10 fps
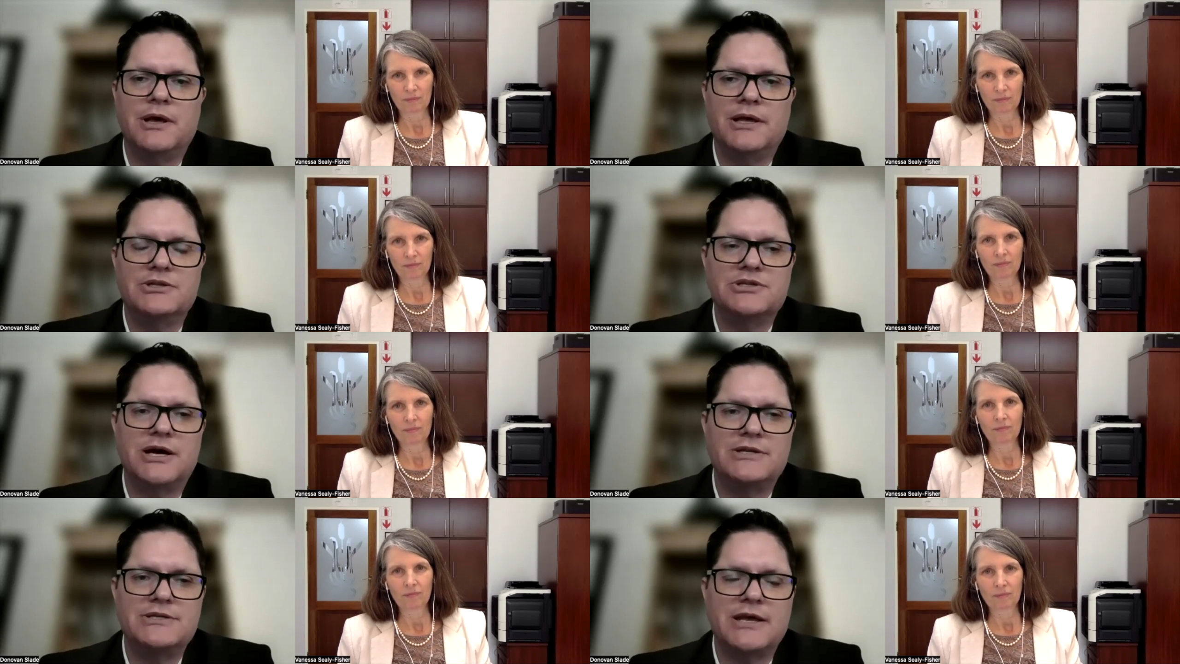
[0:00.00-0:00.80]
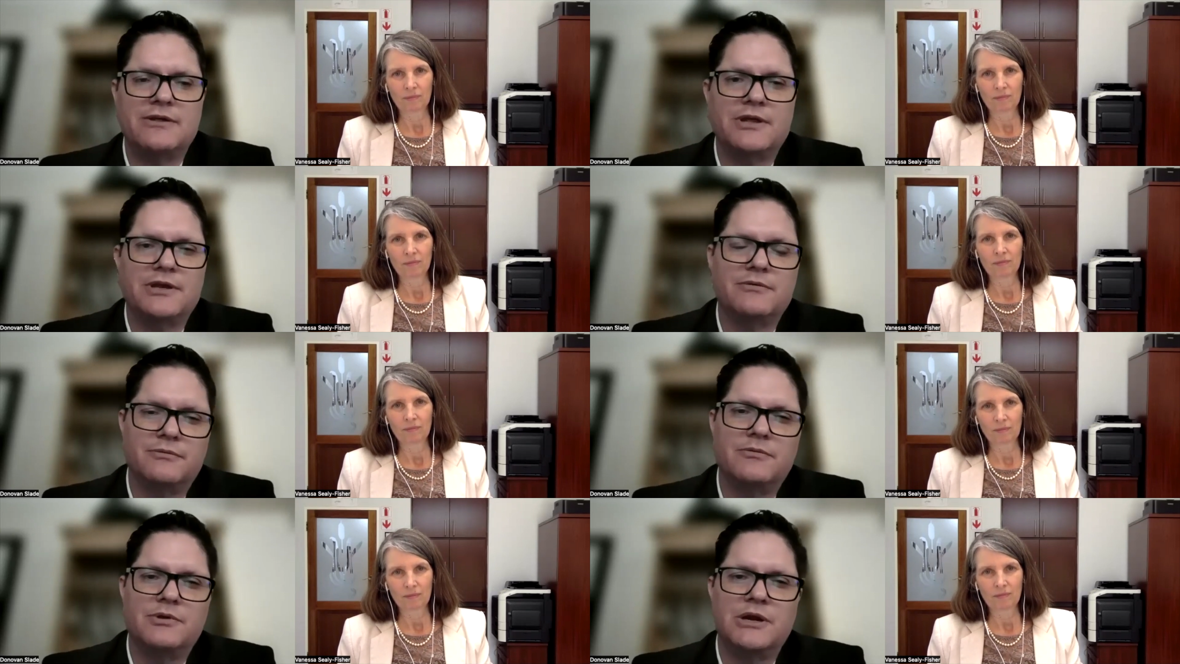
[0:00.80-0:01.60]
Speaker 1: uh, inside a tank,
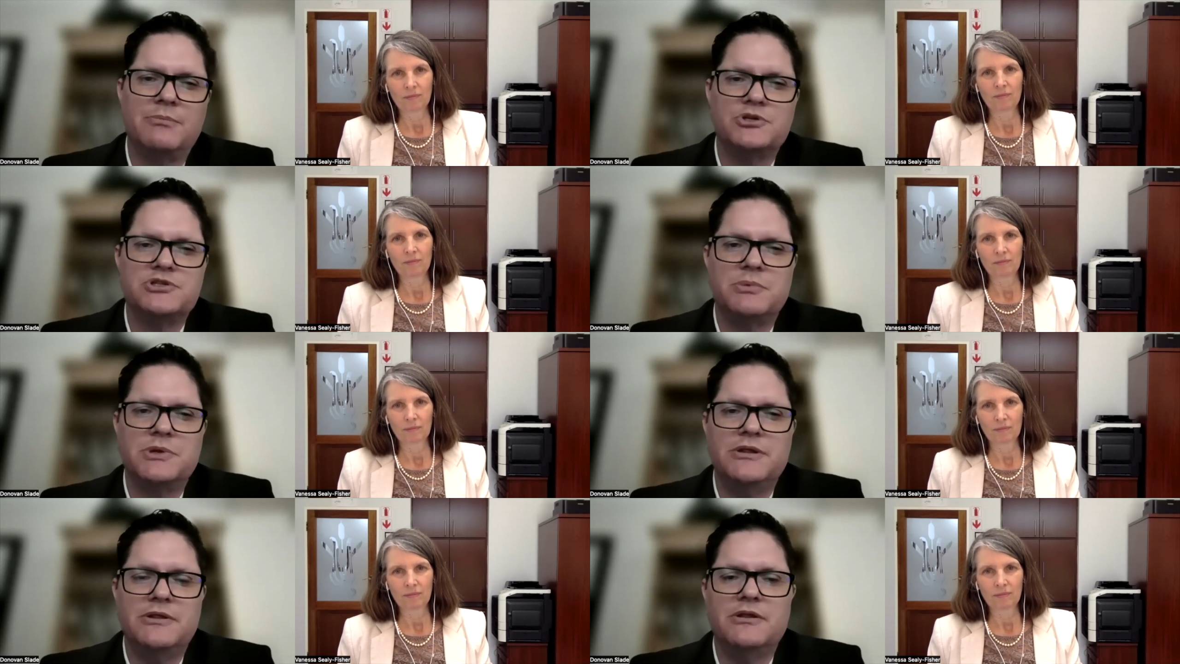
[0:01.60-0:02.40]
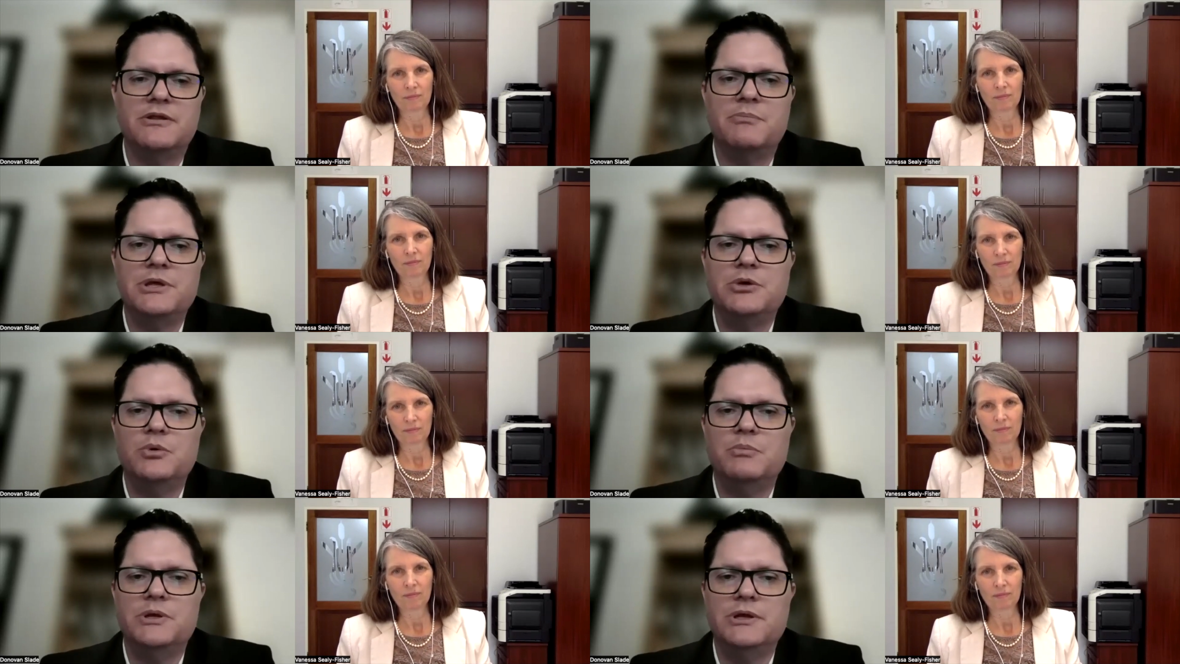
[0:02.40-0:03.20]
then you know possibly the, the
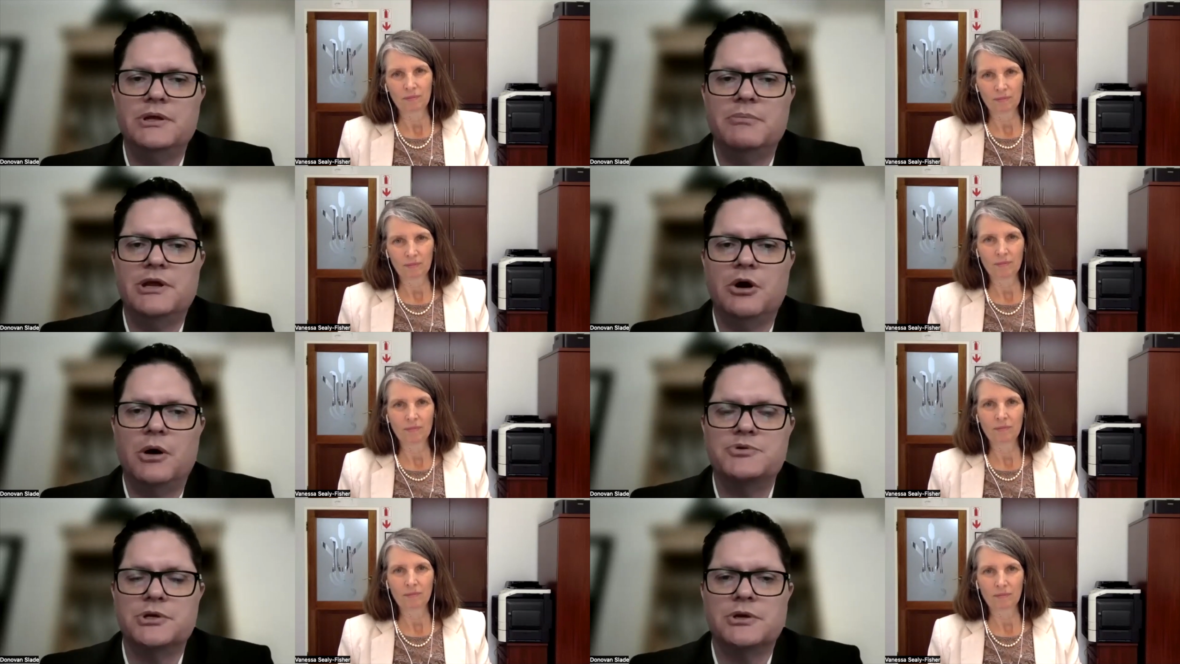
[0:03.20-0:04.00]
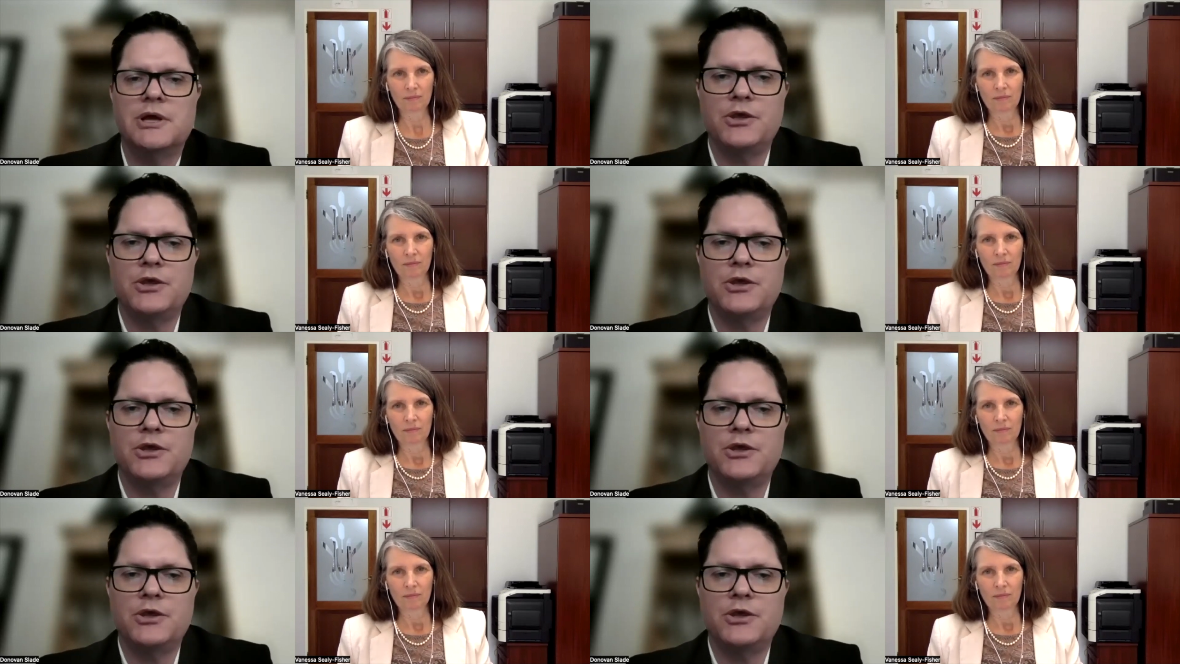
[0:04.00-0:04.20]
P would be a better option.